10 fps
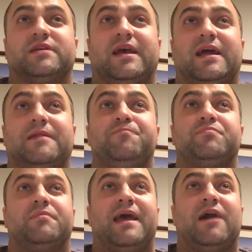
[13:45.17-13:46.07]
And
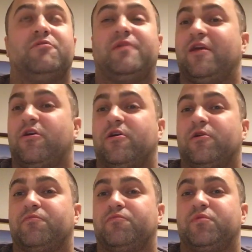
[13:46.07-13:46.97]
now they
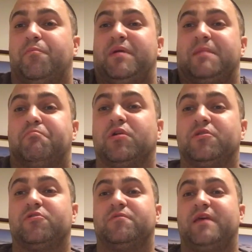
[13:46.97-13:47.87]
are the big
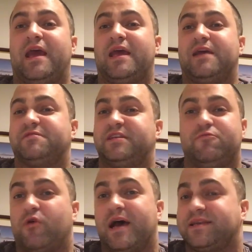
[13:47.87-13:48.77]
brother of the
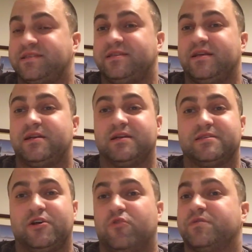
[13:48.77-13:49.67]
AFC West because
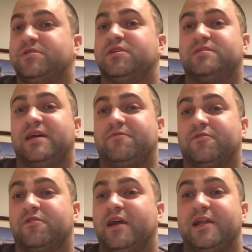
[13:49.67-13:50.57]
they overtook
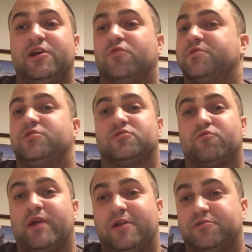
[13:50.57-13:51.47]
Denver and they overtook the
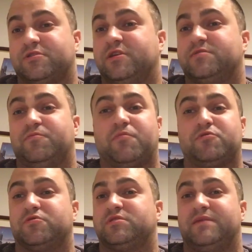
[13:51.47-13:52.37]
Raiders because
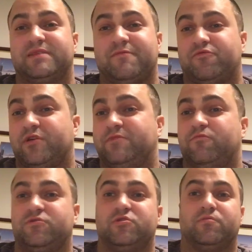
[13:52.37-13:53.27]
both those teams have 3
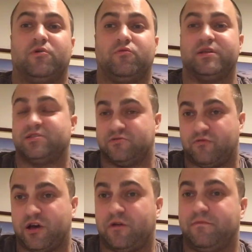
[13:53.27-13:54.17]
Super Bowl wins as
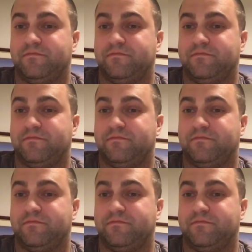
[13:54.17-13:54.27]
well.